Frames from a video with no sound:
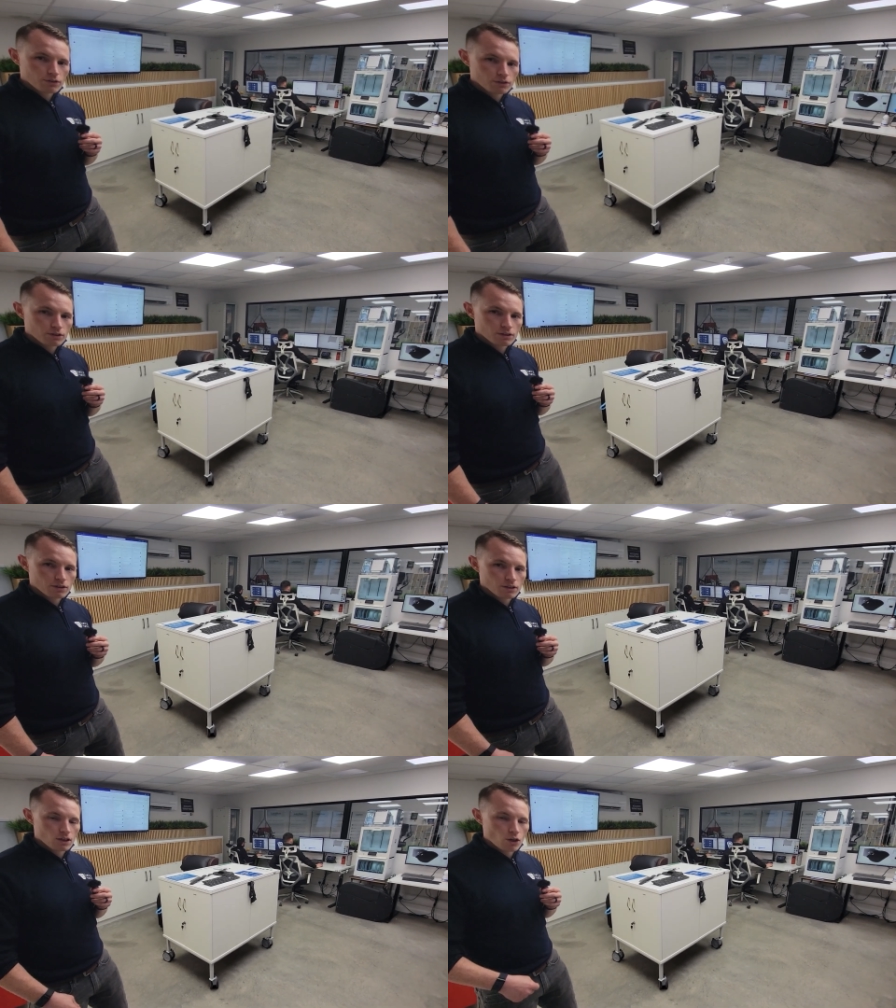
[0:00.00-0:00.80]
out, over to.
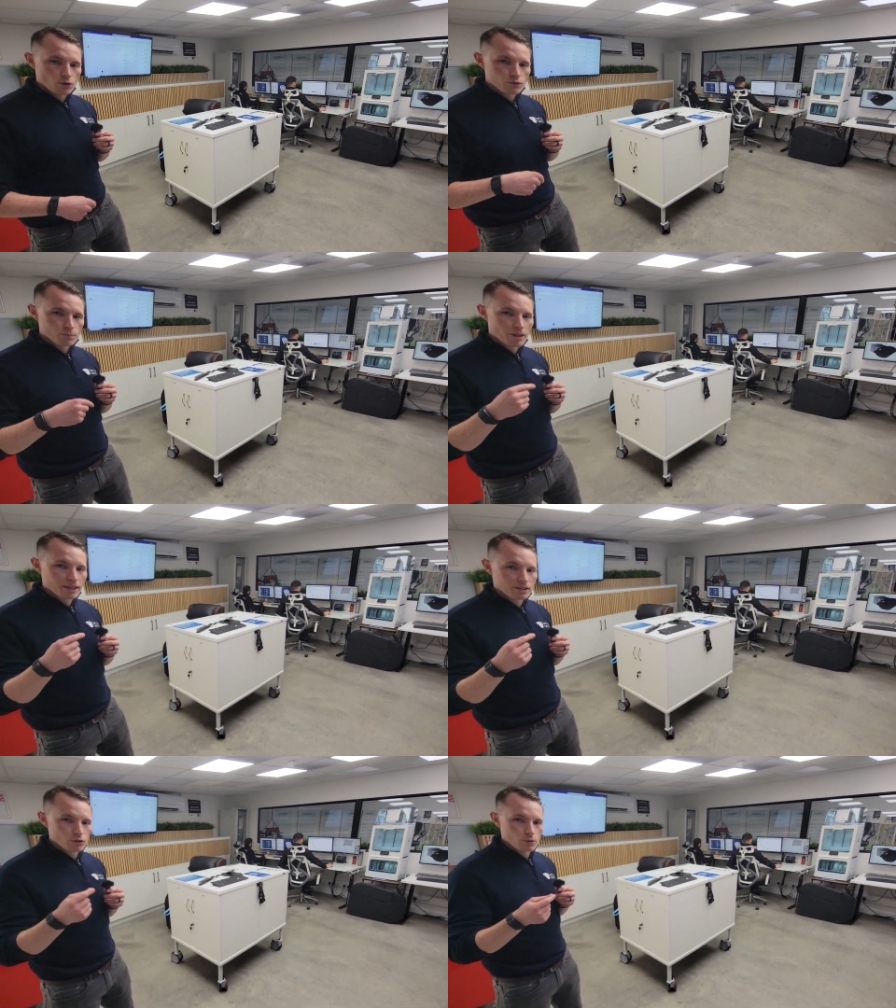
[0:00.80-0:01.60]
Out of
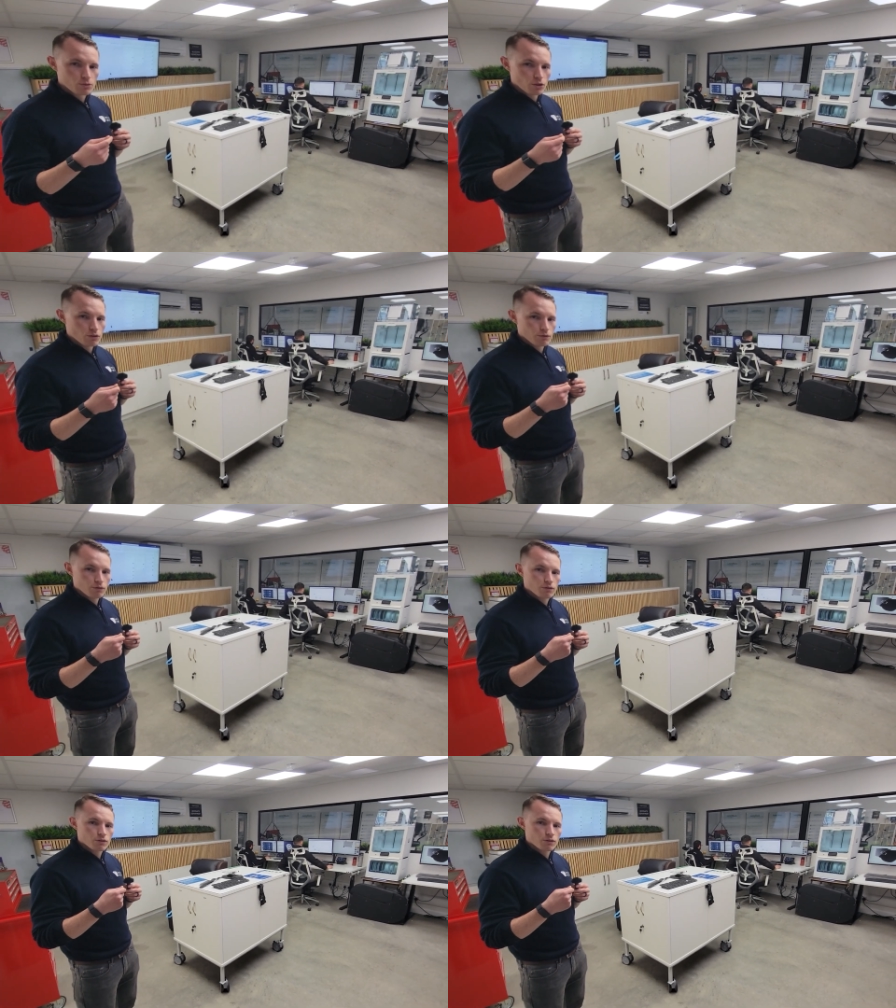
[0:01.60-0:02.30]
spec in terms of?